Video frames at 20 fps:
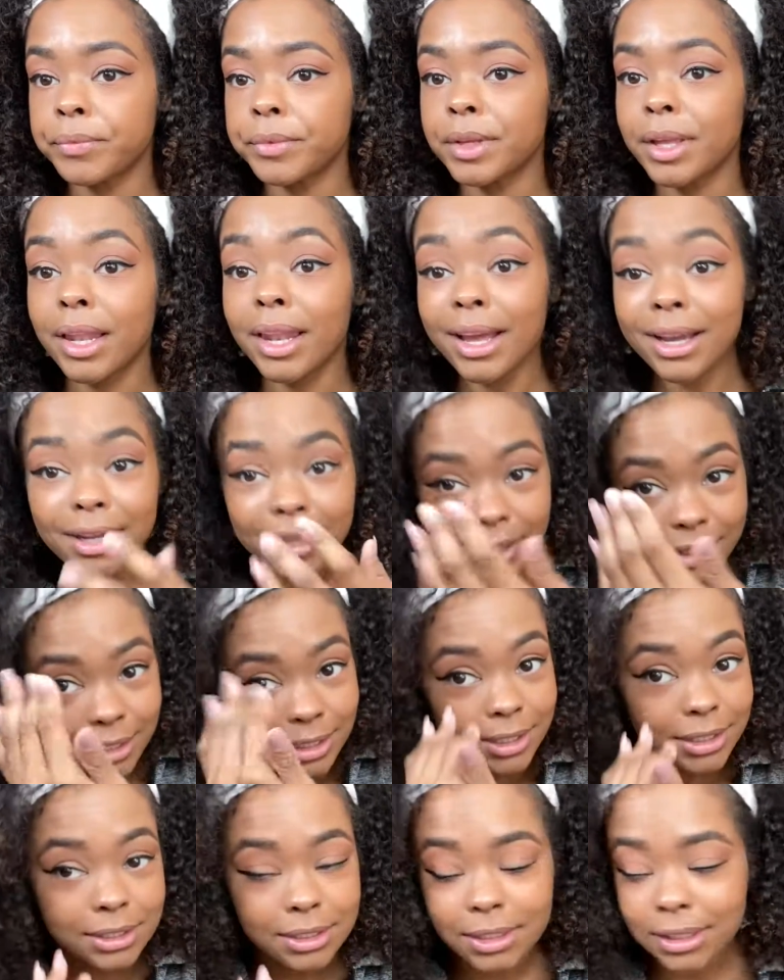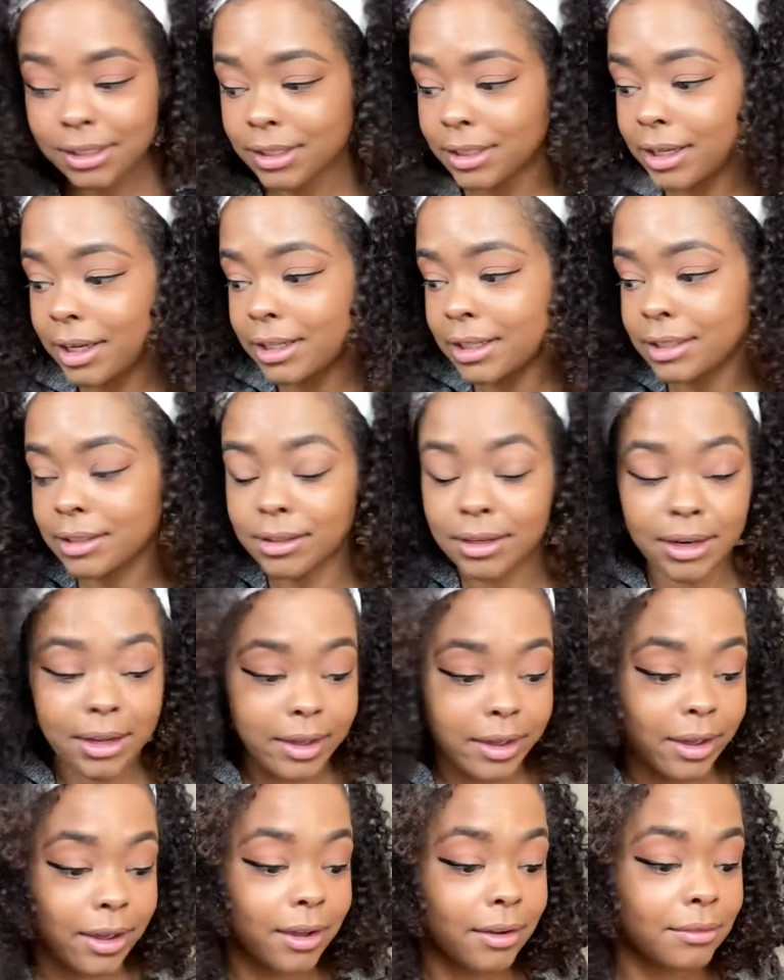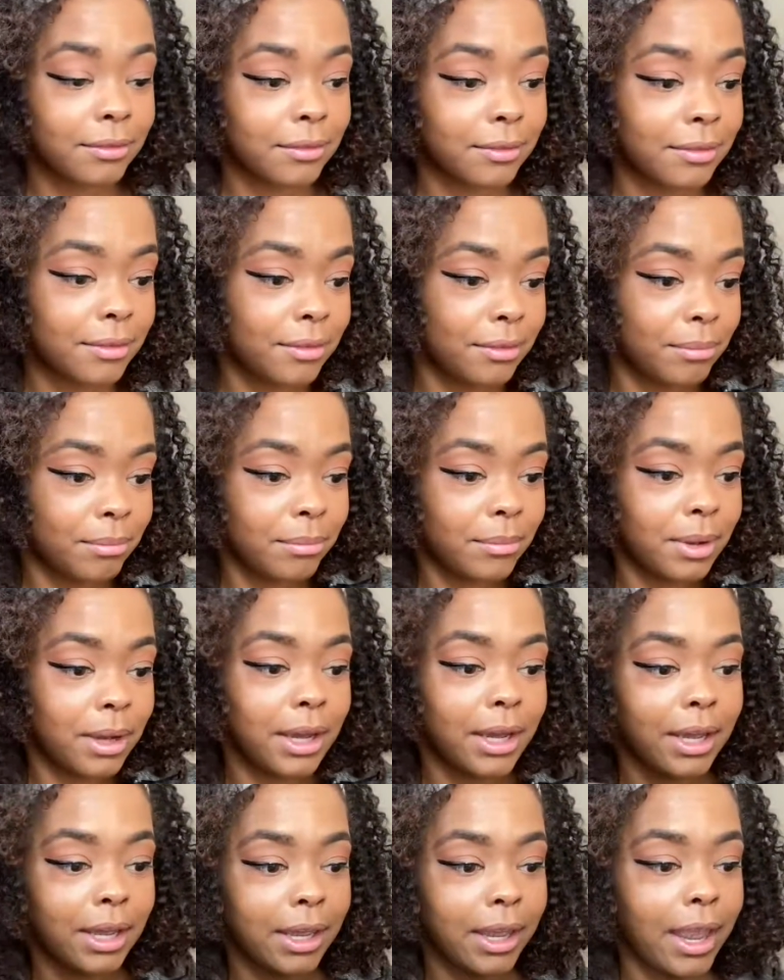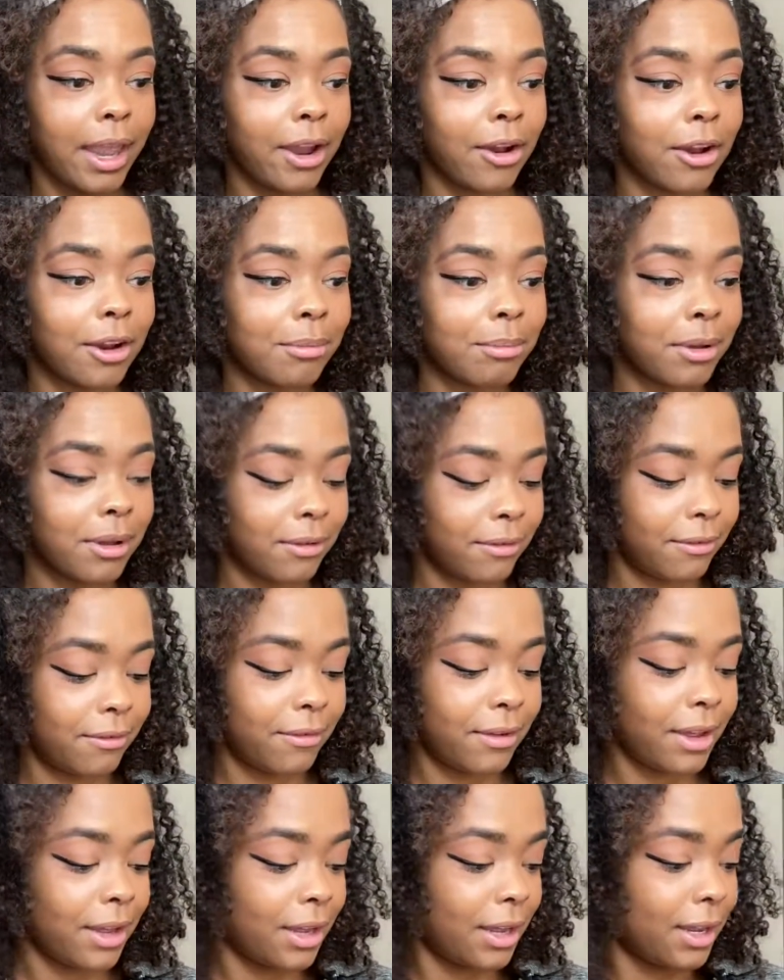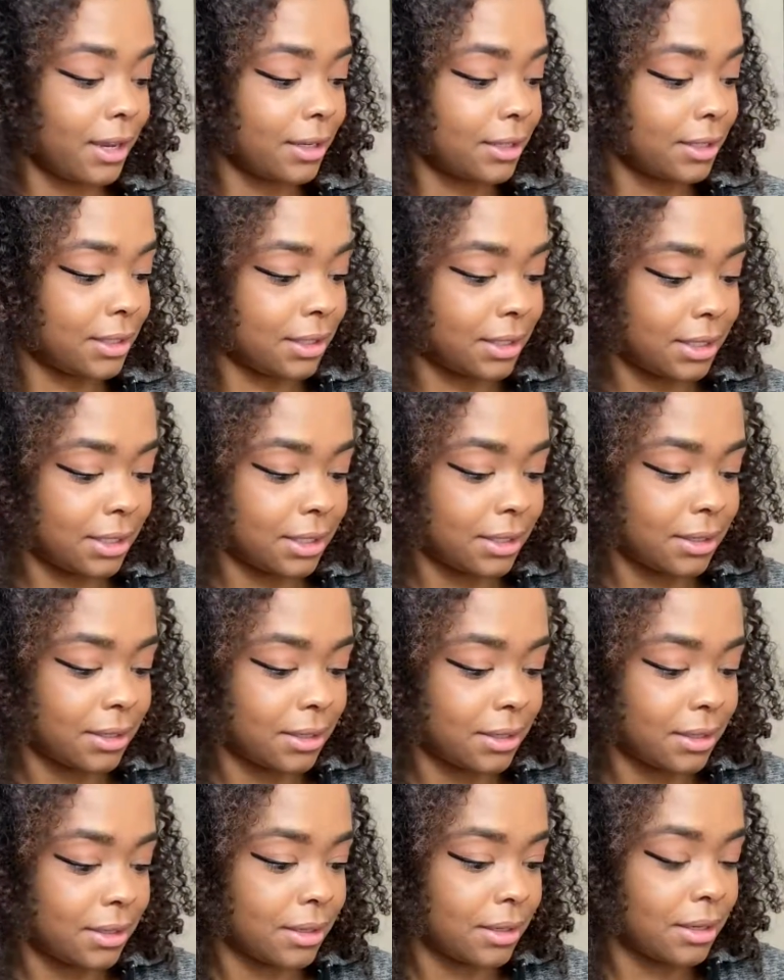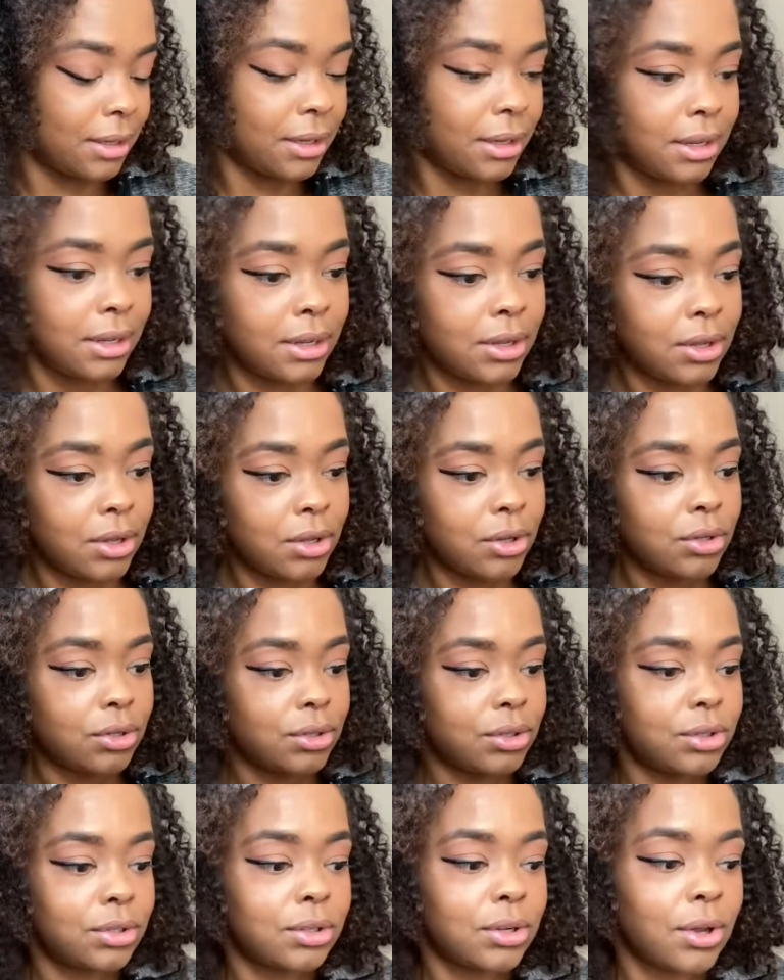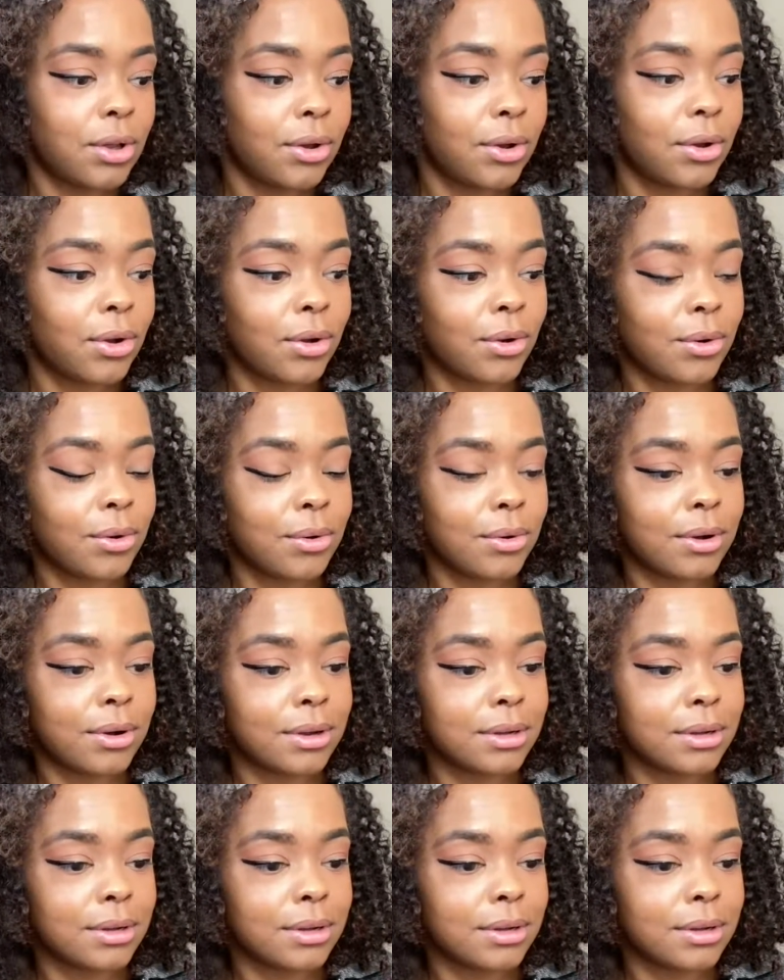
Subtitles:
Luckily, this is the side that's gonna have my hair in my face. So,